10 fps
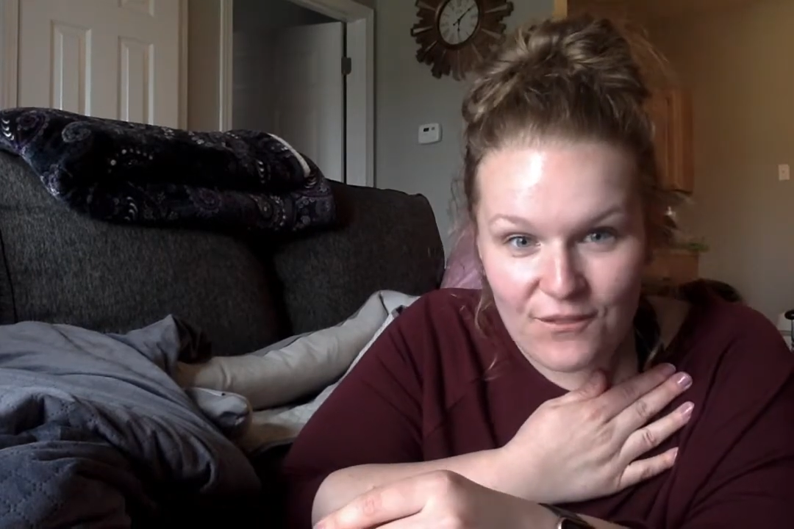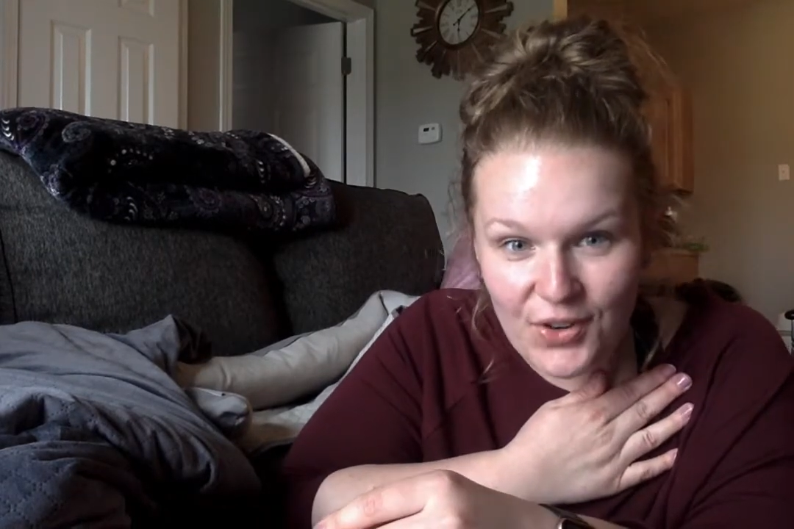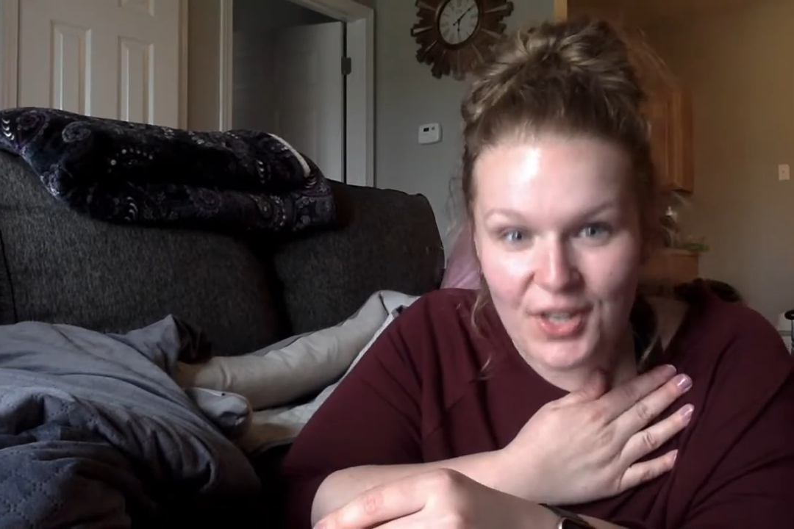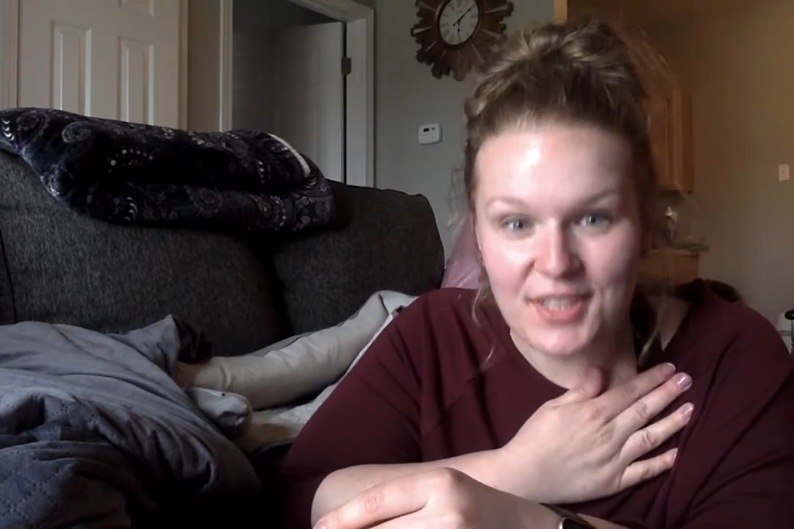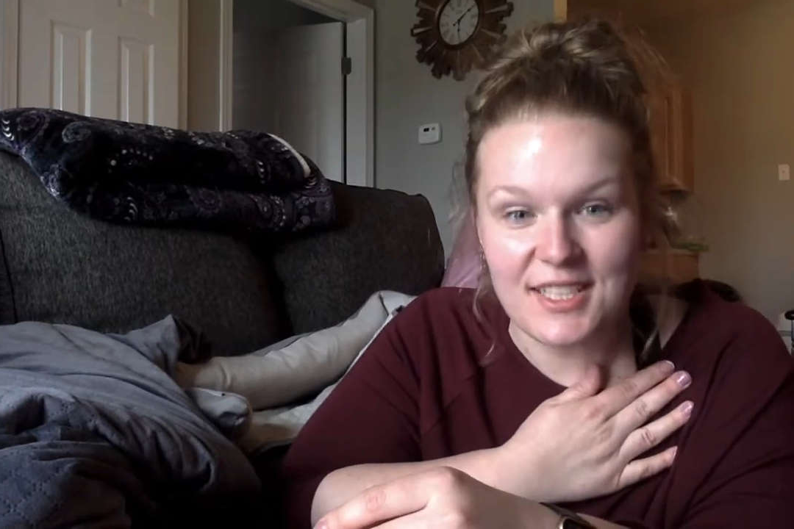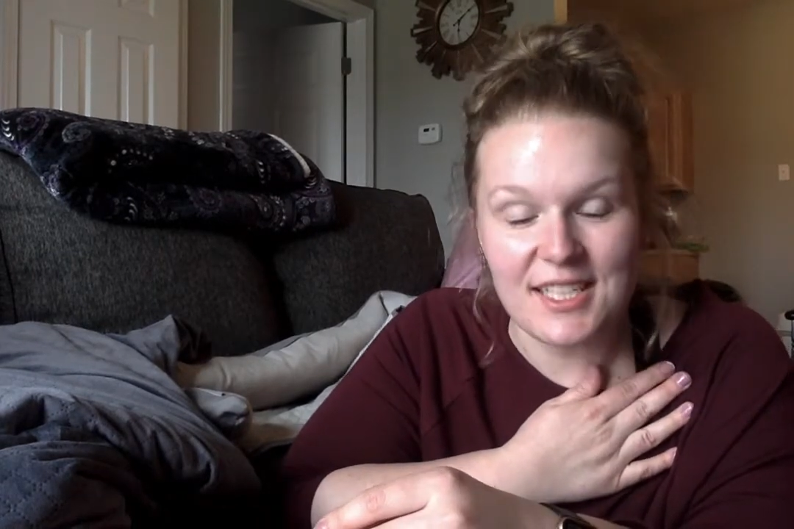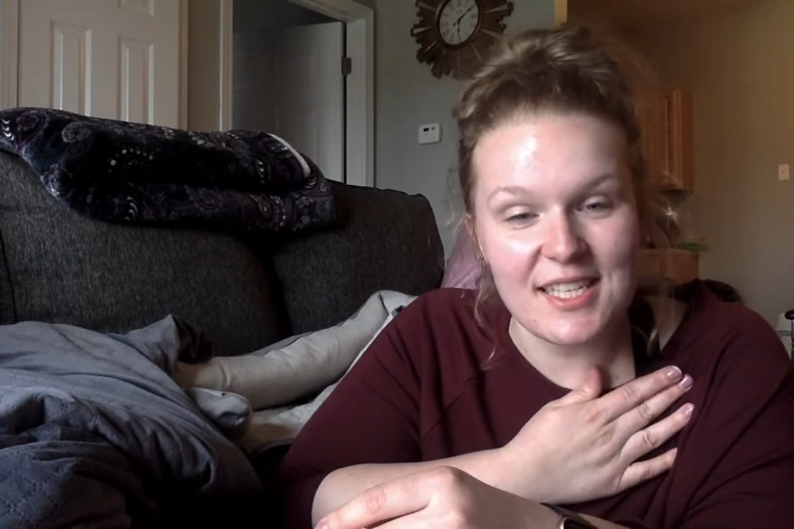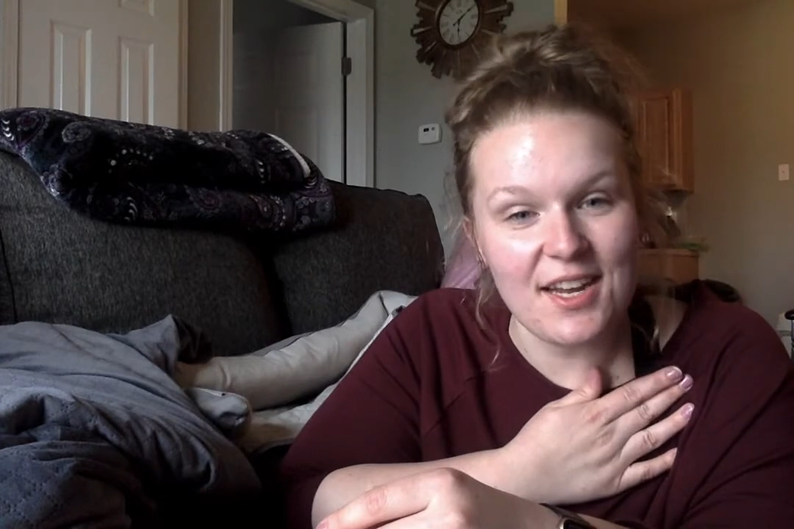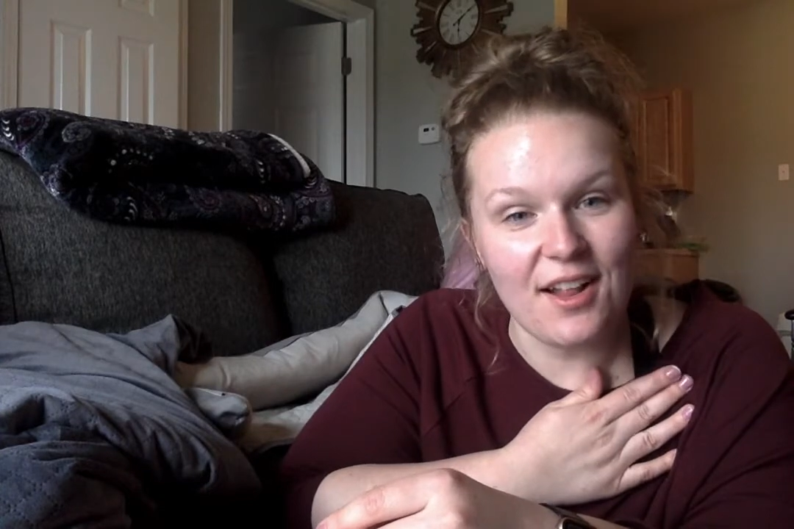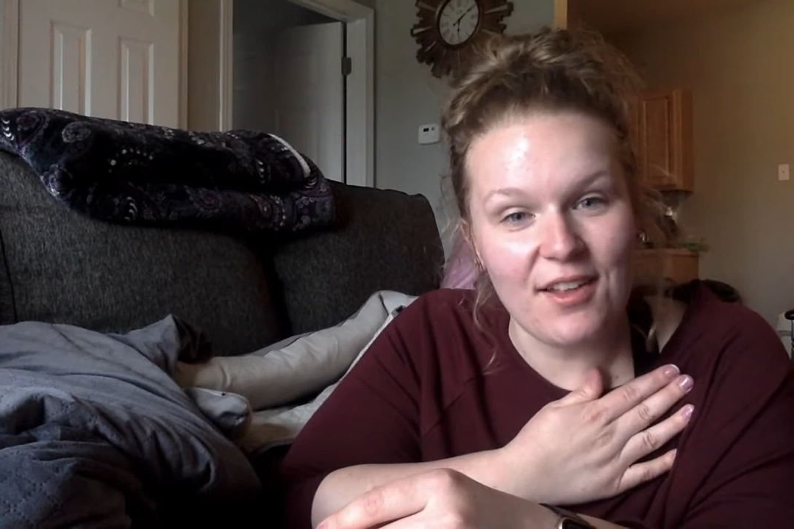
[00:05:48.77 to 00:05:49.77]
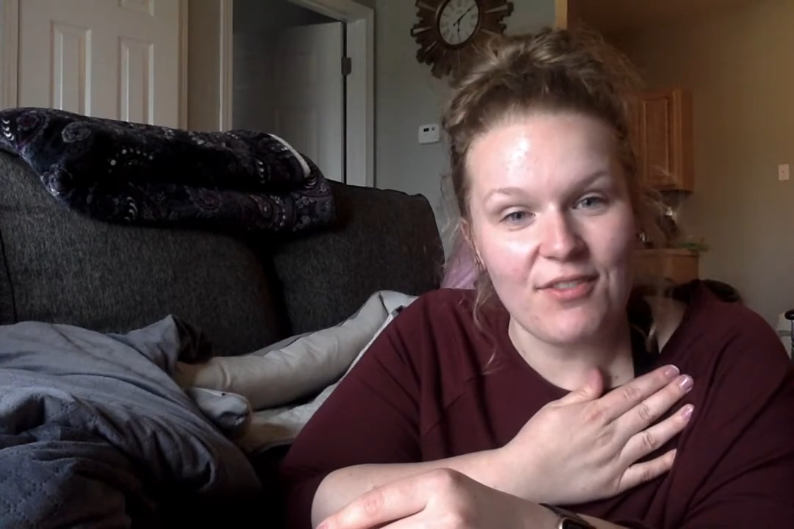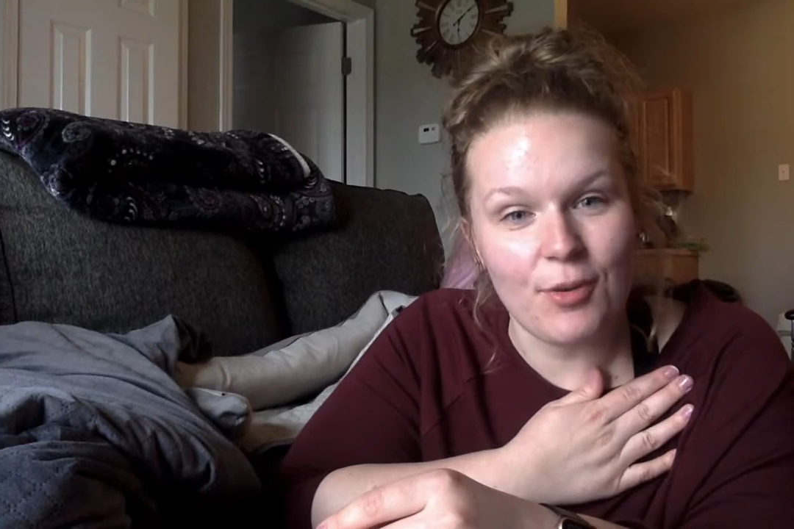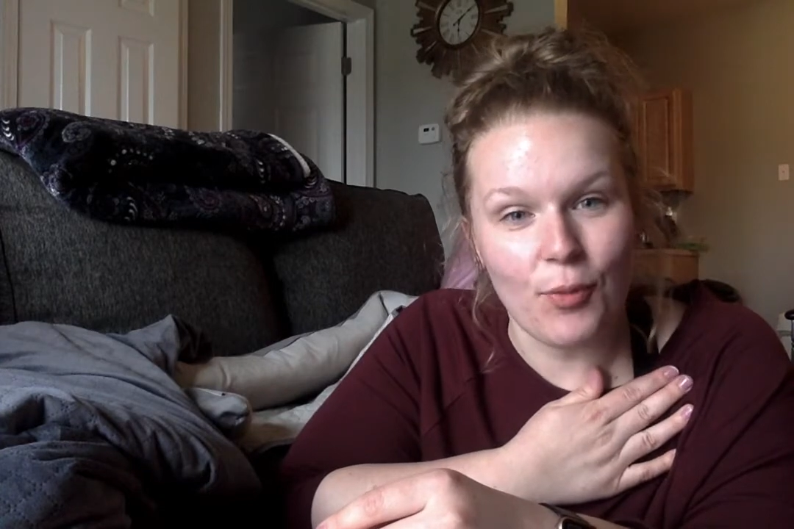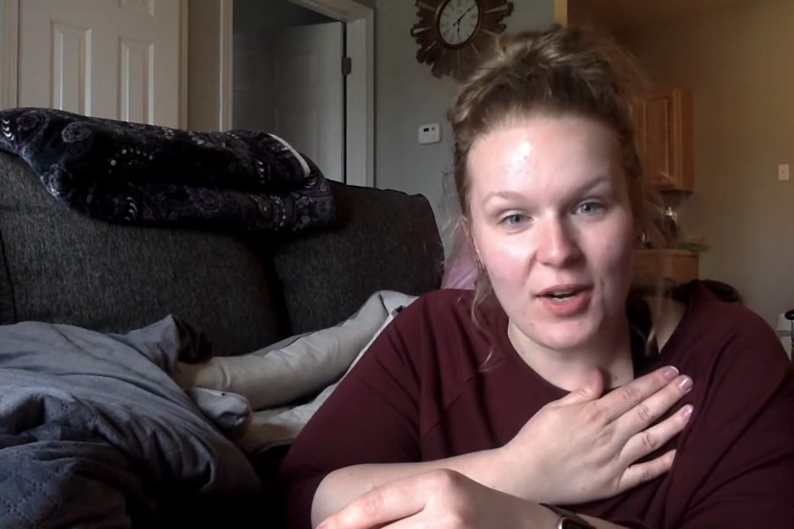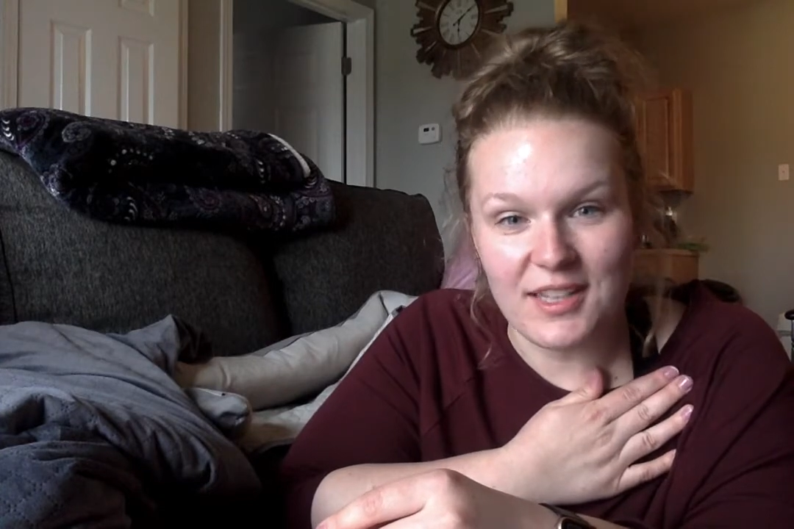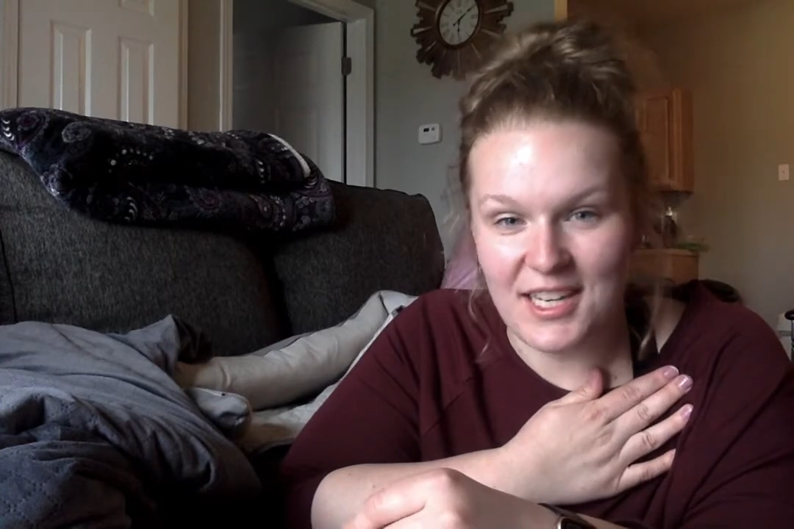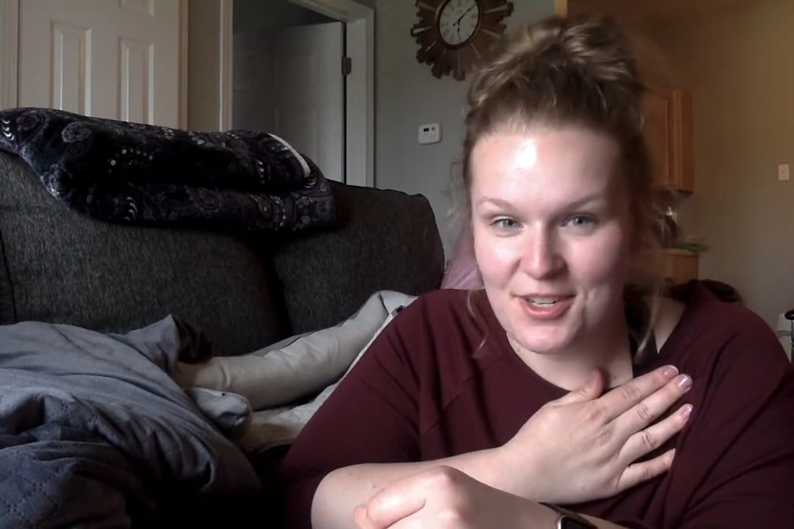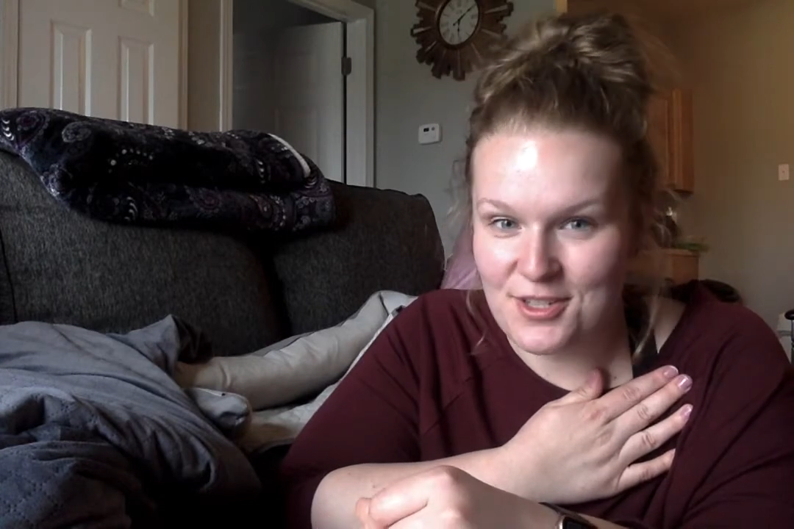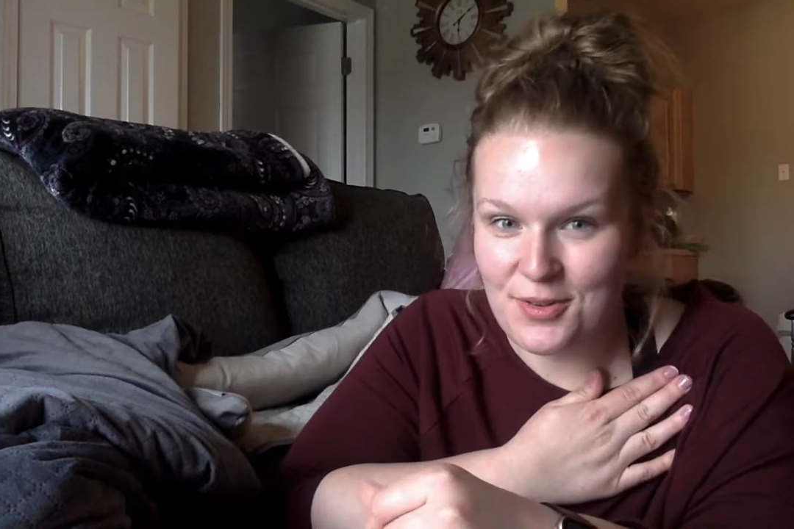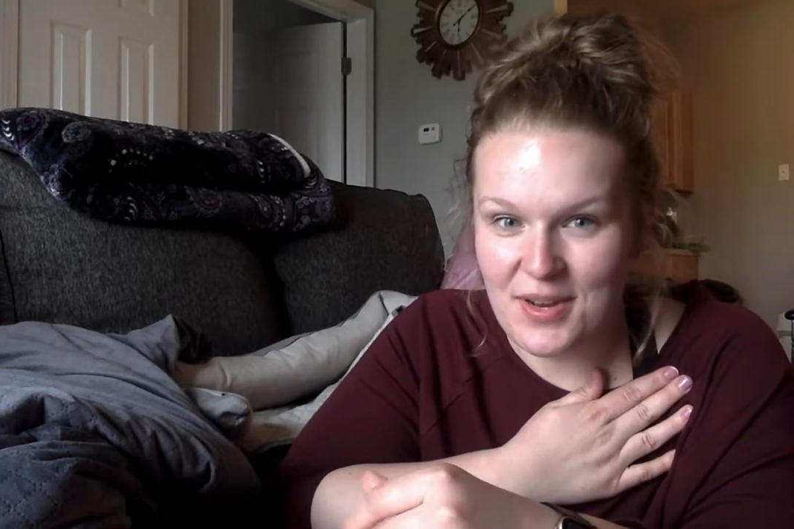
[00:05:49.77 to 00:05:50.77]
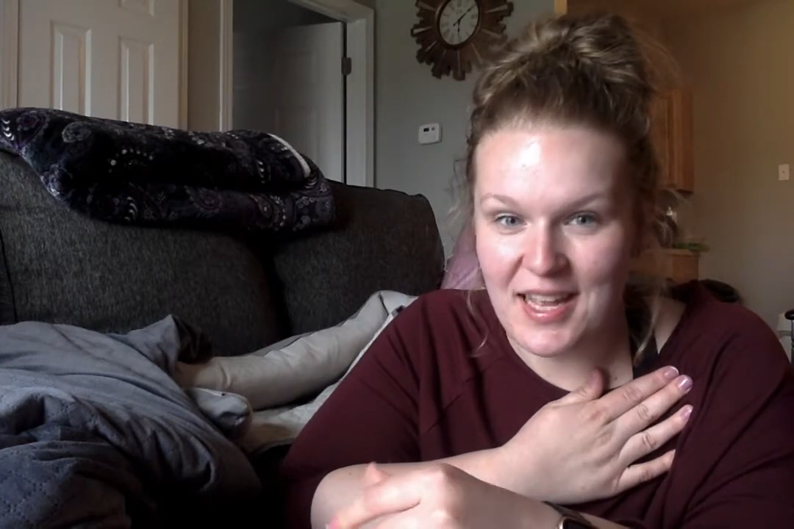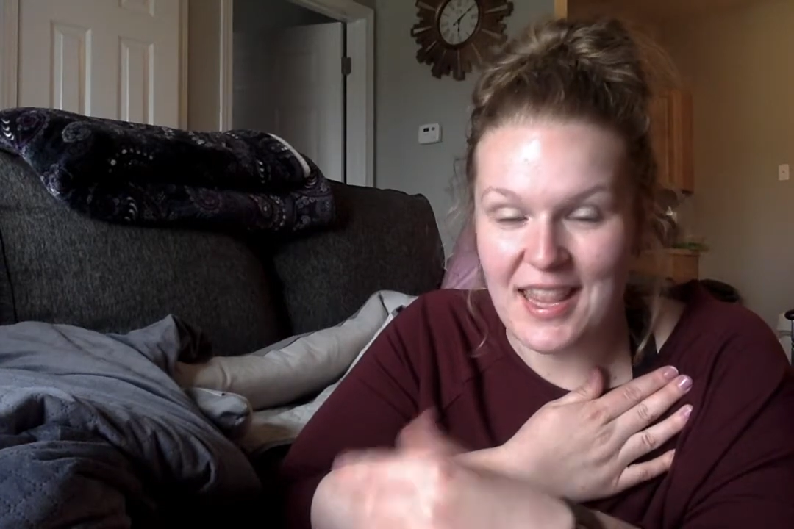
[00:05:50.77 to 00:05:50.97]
full to see all of the work that you're doing